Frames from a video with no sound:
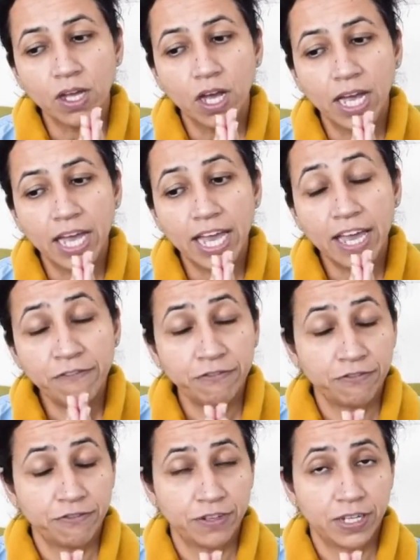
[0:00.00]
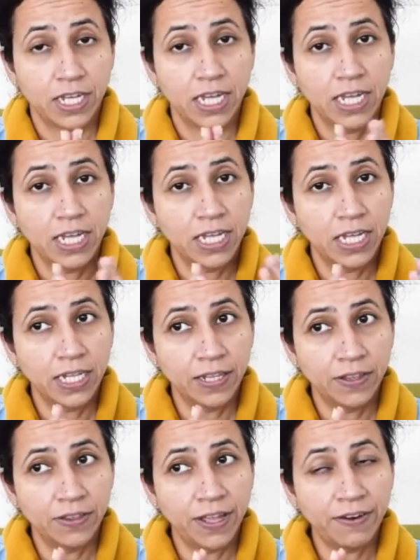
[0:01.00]
if
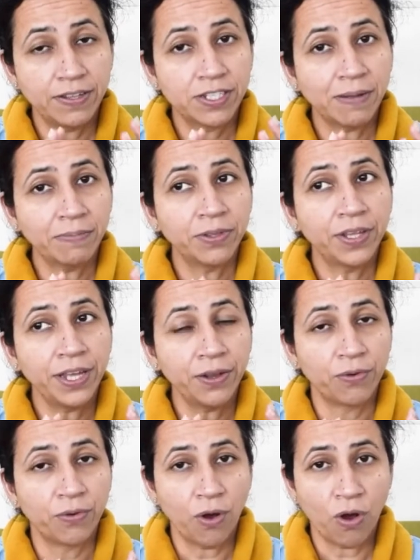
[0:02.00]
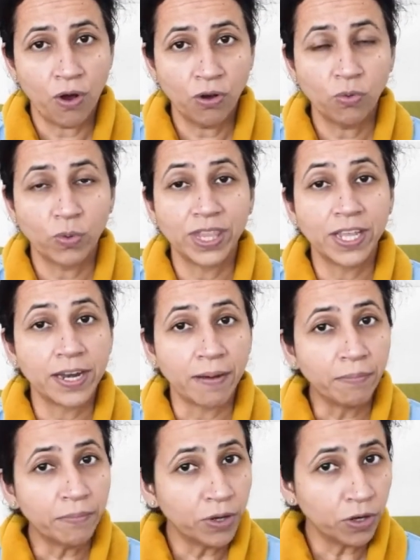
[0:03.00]
there is something wrong with the
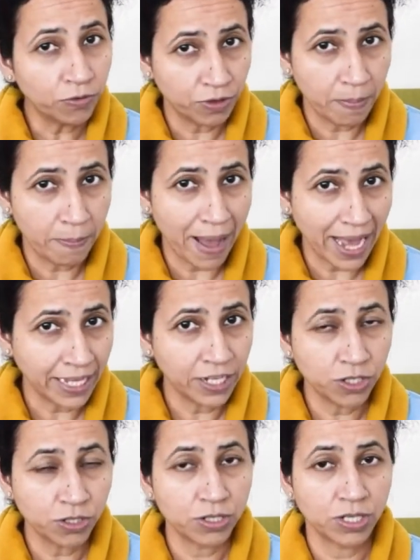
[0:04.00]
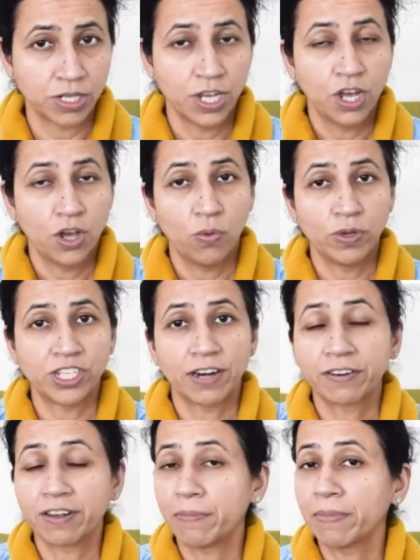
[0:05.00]
number of the packets which are
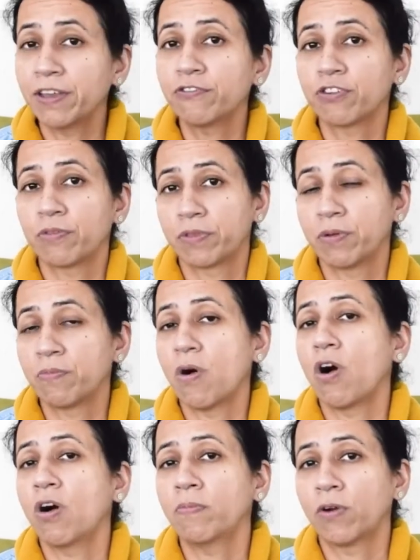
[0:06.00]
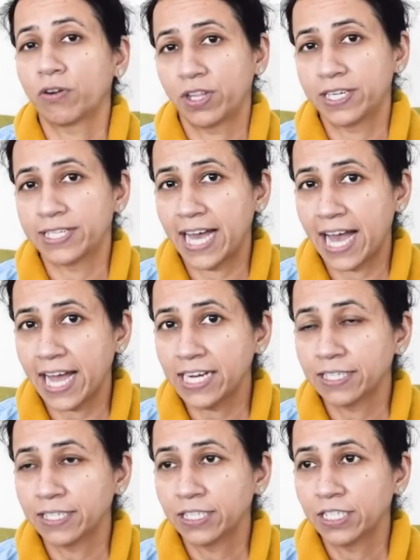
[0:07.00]
coming from the mom or the dad,
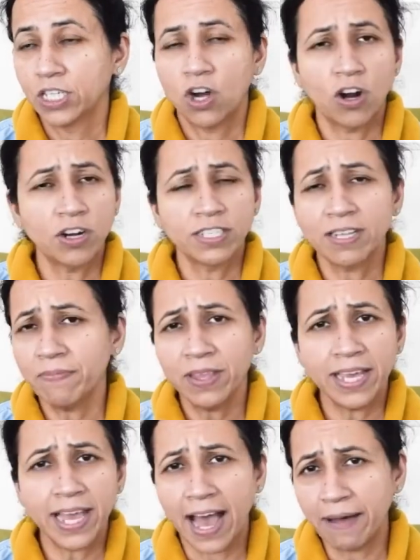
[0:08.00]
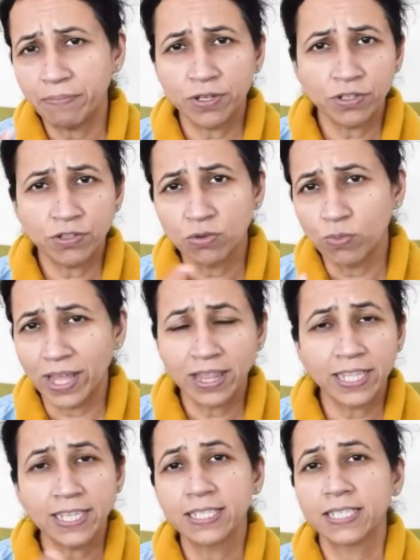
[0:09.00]
or something happens when
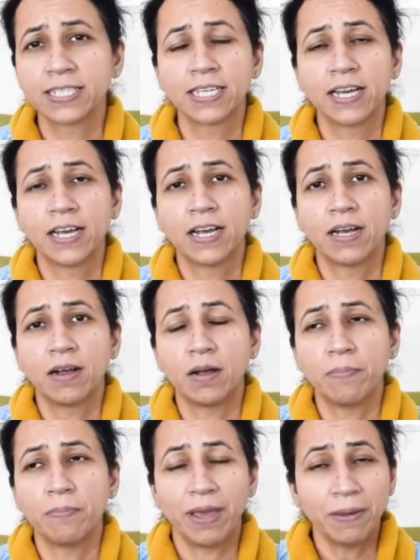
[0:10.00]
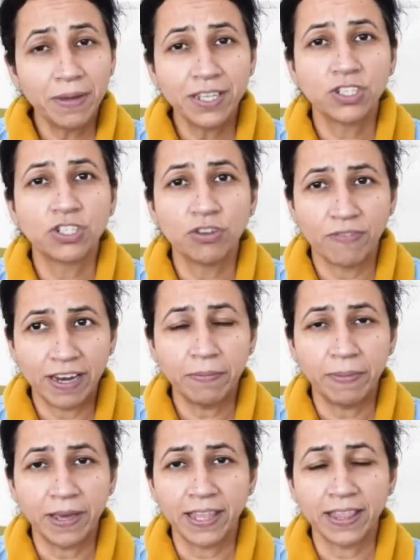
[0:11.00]
this baby is
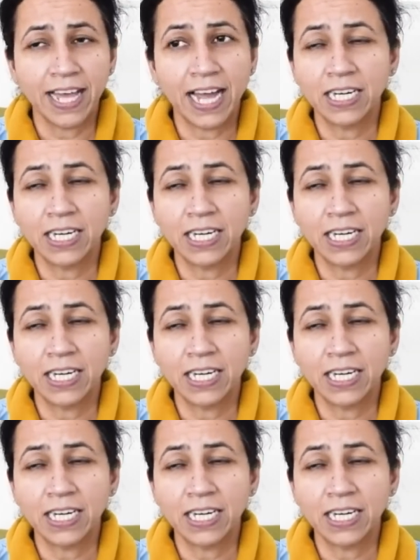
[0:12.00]
developing, that